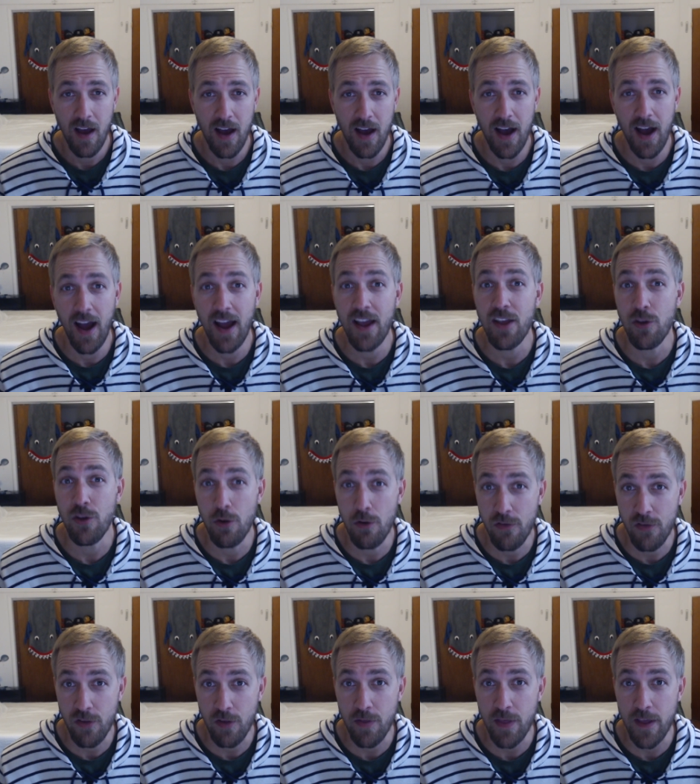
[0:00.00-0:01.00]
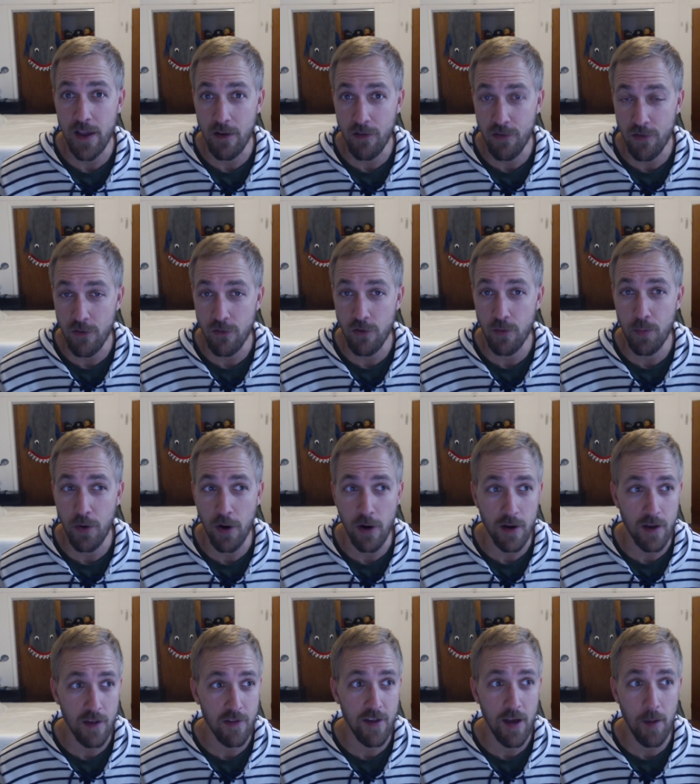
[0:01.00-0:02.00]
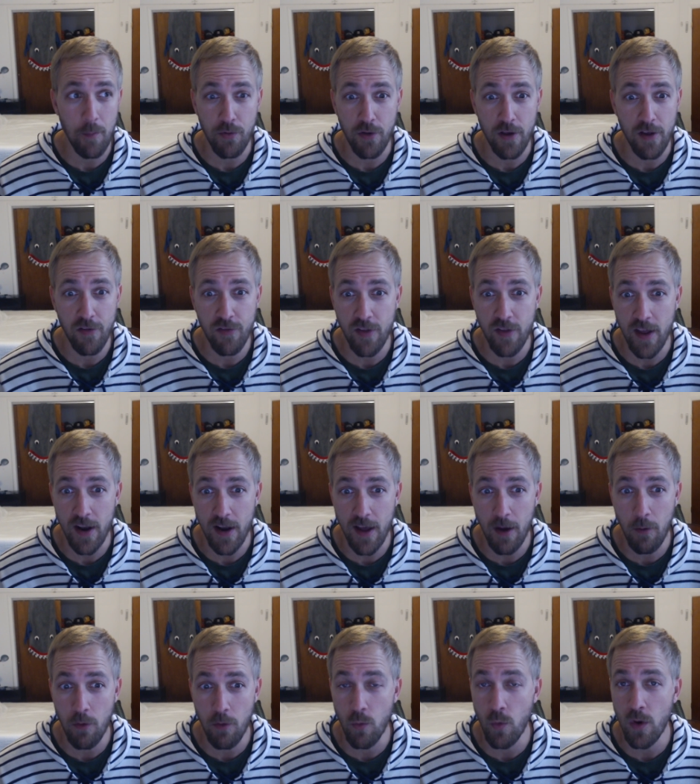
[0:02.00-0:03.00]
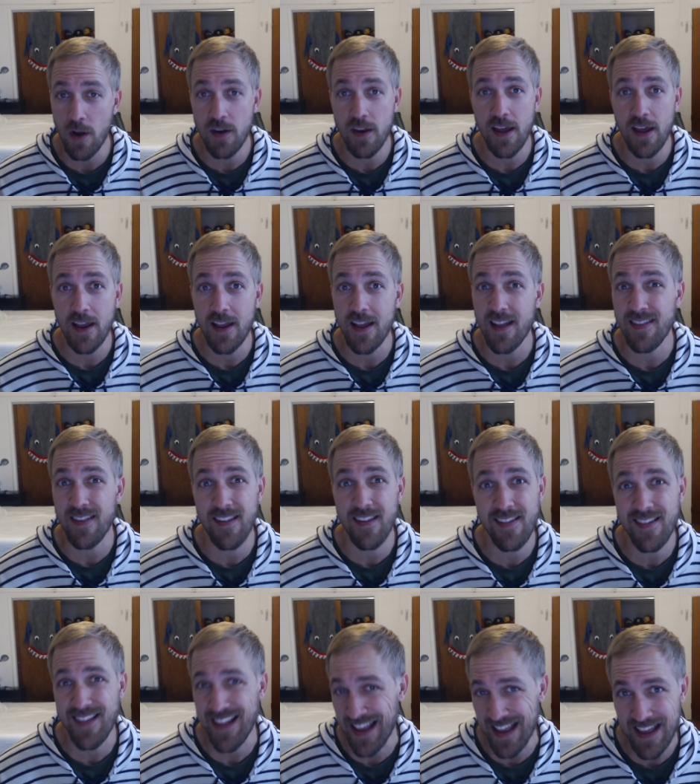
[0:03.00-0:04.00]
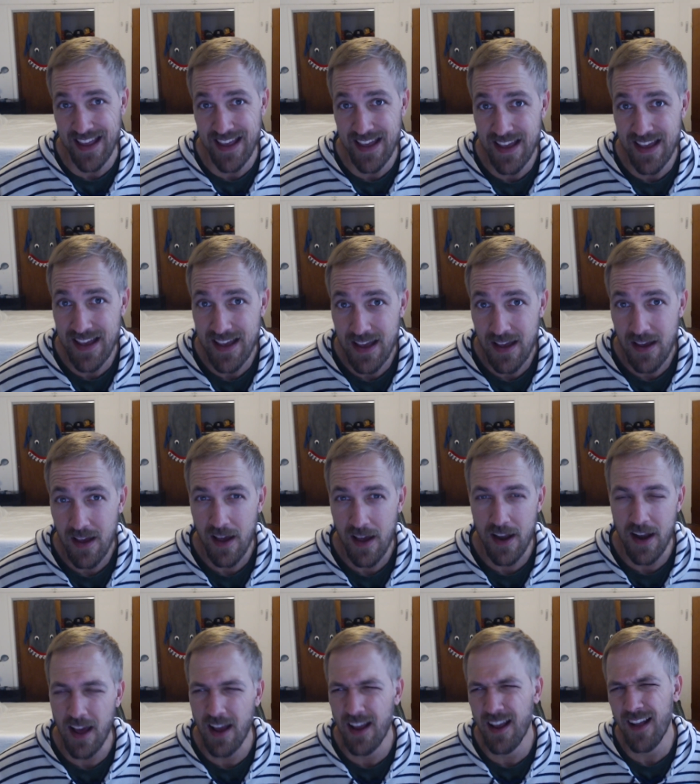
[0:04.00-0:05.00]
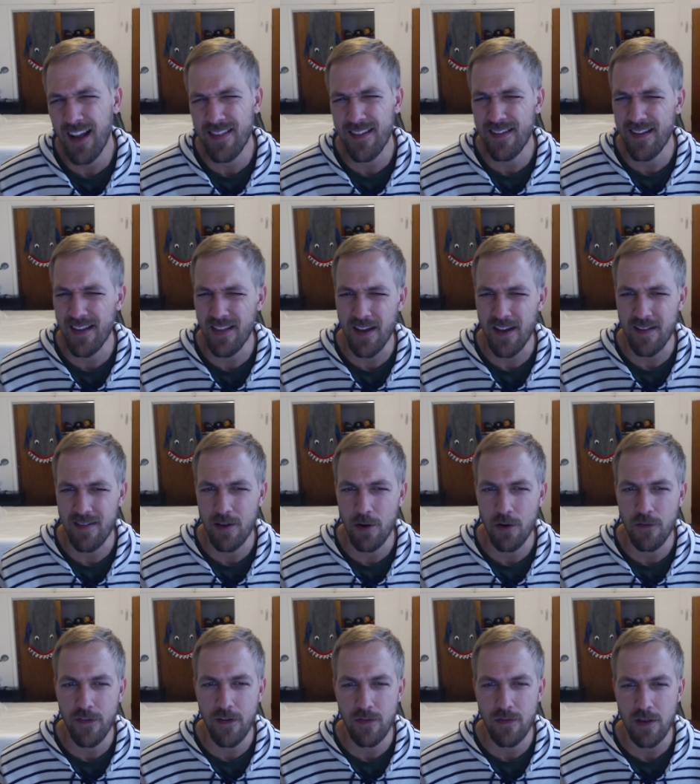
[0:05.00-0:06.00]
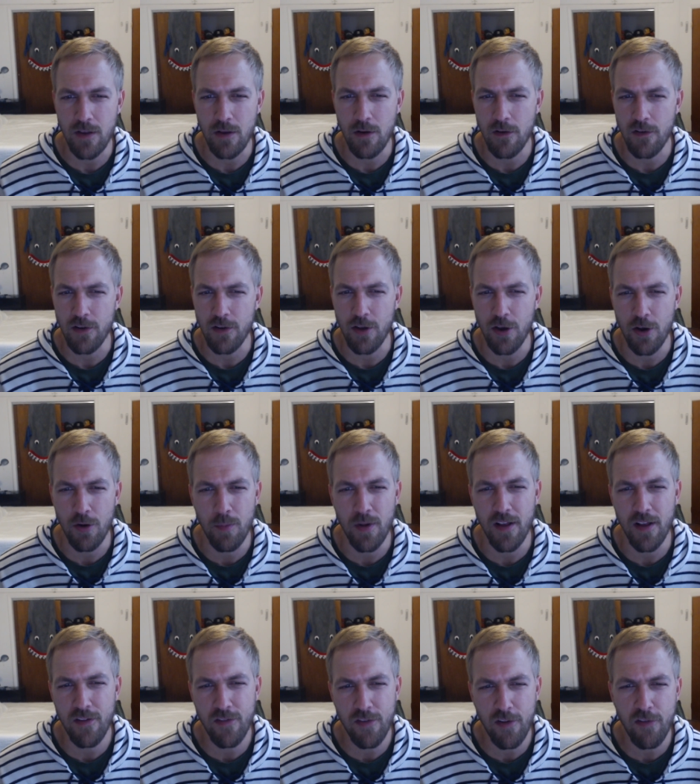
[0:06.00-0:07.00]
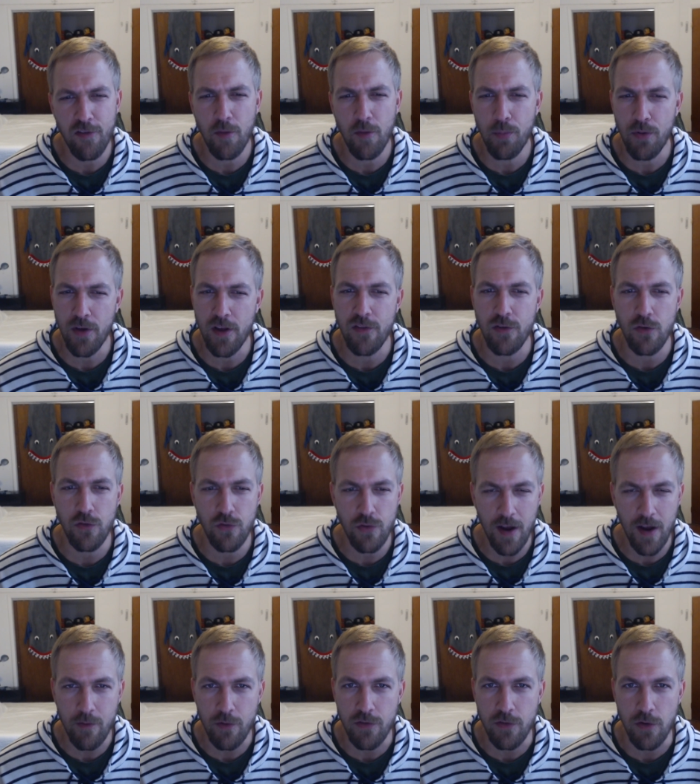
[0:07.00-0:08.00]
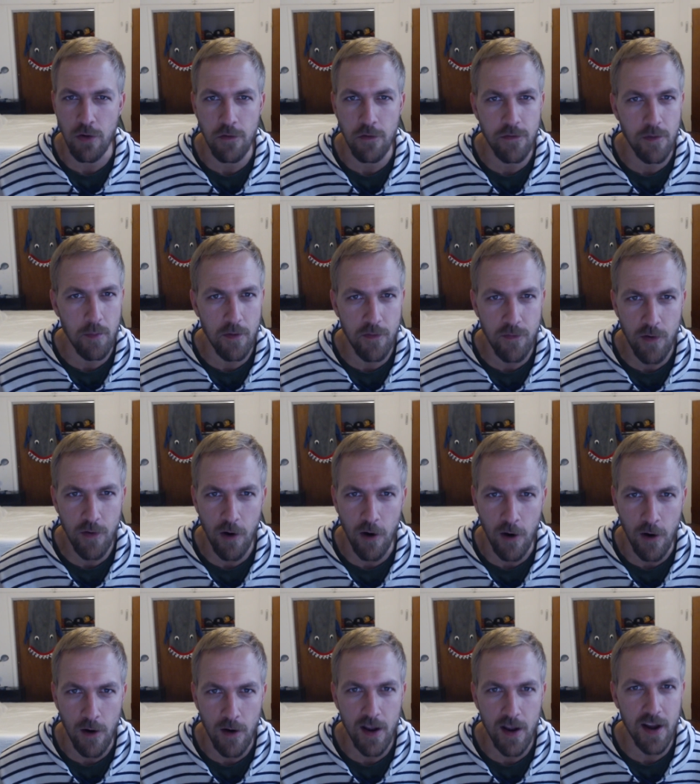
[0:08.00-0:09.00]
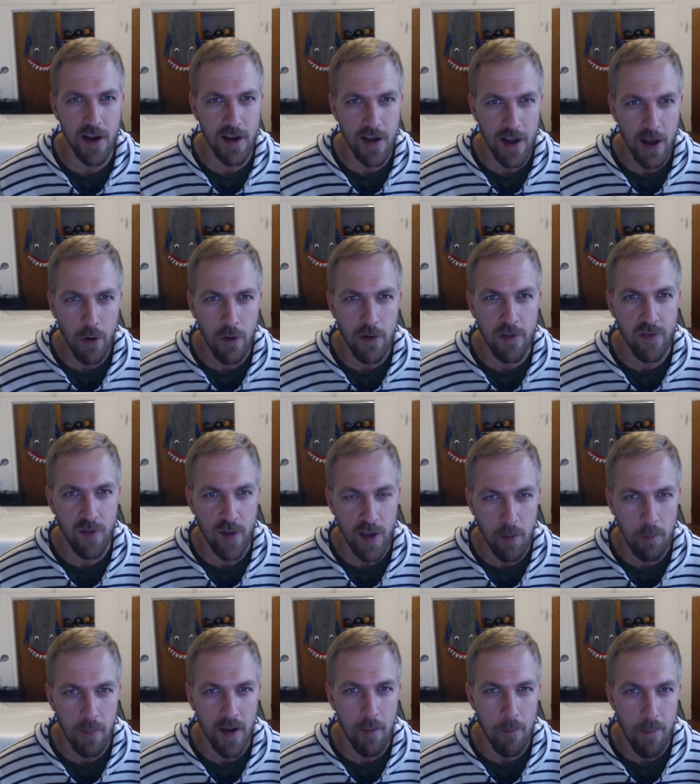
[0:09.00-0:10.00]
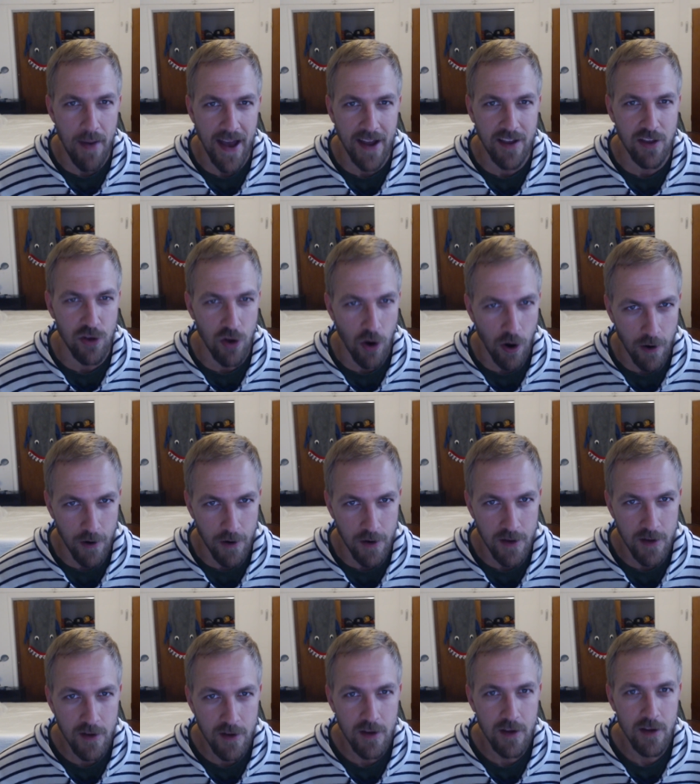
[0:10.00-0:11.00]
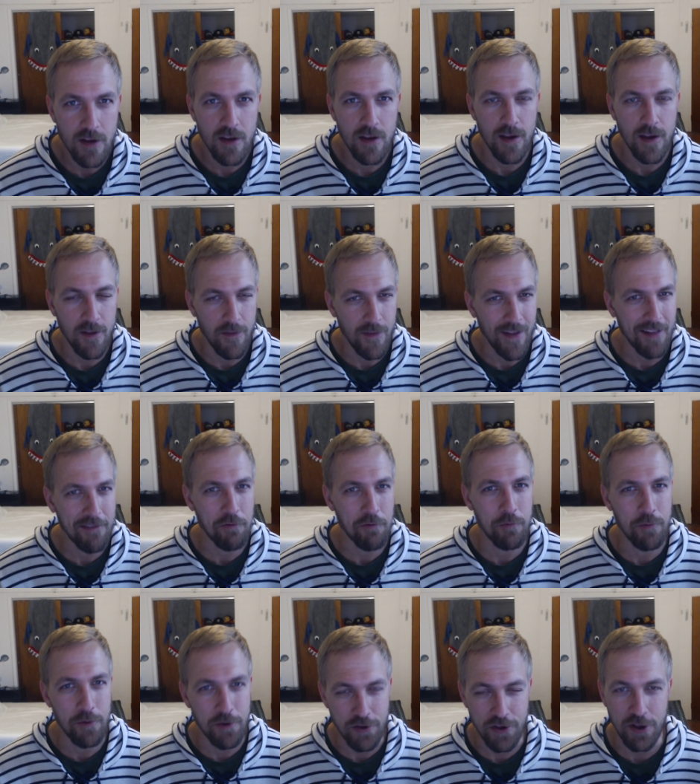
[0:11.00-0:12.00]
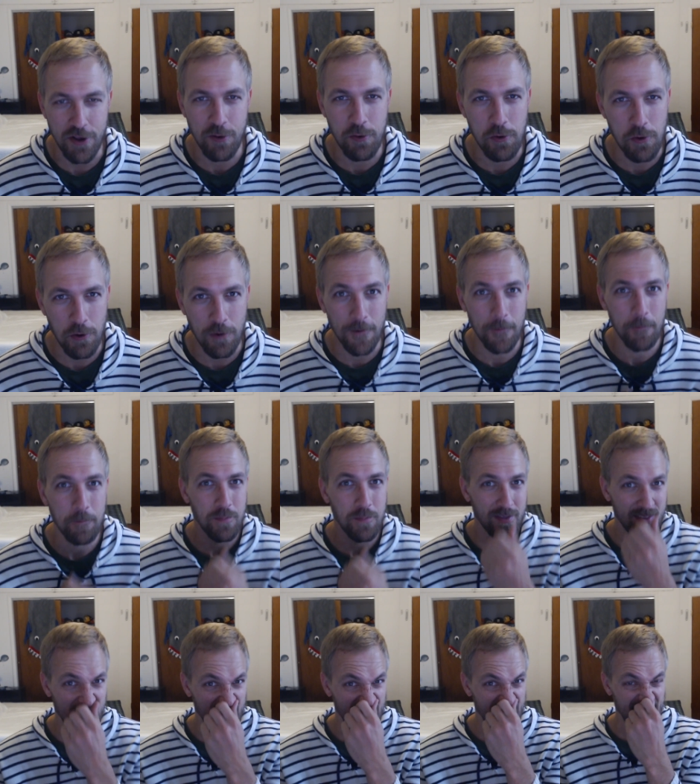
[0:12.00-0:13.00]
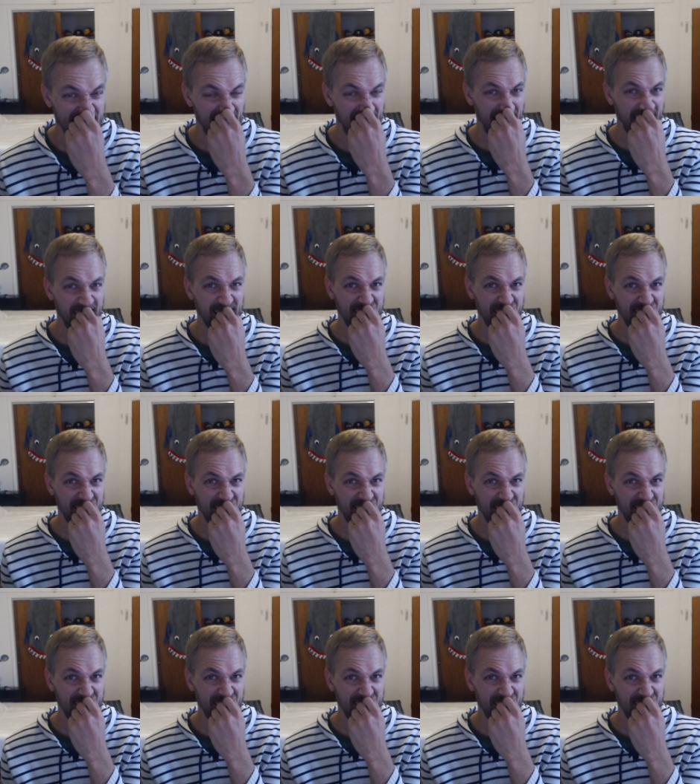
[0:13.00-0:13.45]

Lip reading: I used to think of Central Park as that place that I would one day get to see. And I got to see it like 10 or 15 years ago, but it's just a place you travel to from afar. And now it's in my backyard. And that's really cool to say.